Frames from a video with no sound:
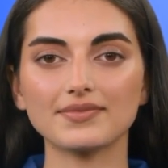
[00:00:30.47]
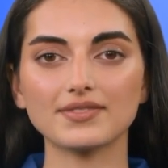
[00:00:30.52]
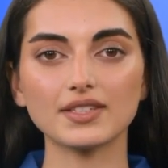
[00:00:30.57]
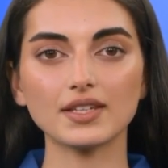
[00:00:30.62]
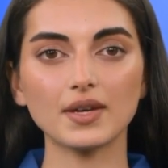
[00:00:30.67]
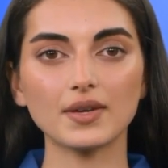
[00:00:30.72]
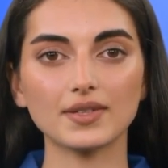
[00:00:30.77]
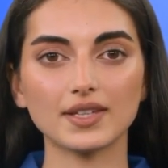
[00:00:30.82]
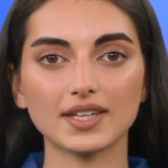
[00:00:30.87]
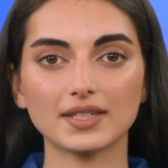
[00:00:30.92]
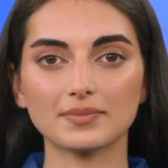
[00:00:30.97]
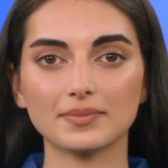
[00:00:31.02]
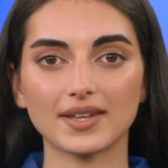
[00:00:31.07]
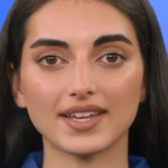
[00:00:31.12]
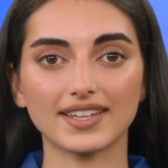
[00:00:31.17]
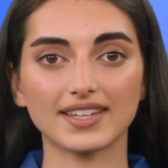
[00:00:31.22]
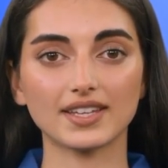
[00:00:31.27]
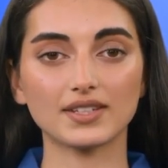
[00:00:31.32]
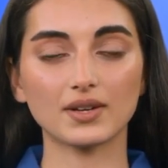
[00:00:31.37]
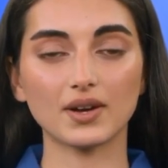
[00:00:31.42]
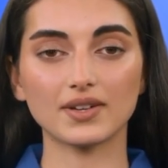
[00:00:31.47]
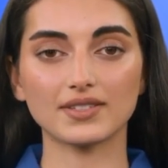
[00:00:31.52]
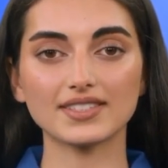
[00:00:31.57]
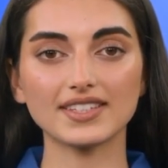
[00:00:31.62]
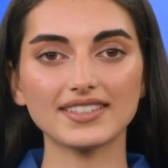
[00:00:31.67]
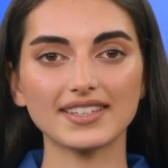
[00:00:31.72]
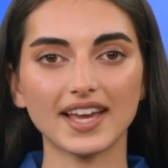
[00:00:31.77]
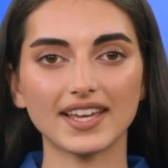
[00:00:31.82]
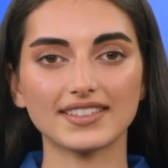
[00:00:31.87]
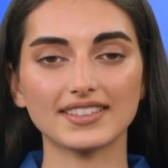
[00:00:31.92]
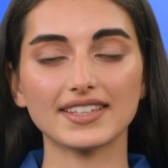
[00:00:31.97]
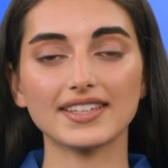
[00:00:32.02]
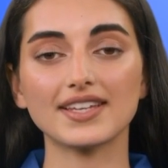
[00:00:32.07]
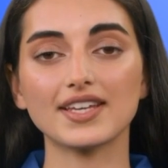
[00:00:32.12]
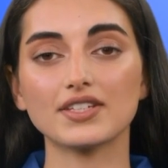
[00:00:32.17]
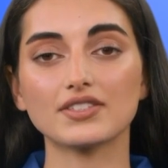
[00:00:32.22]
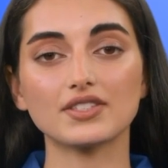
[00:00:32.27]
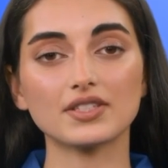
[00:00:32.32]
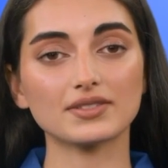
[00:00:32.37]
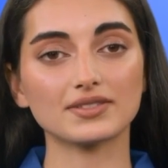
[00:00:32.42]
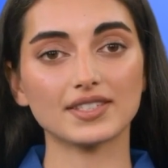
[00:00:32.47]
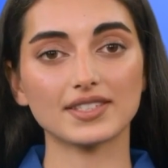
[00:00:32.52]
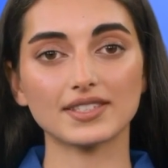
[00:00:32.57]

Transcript: Chlorine, being an oxidizing agent,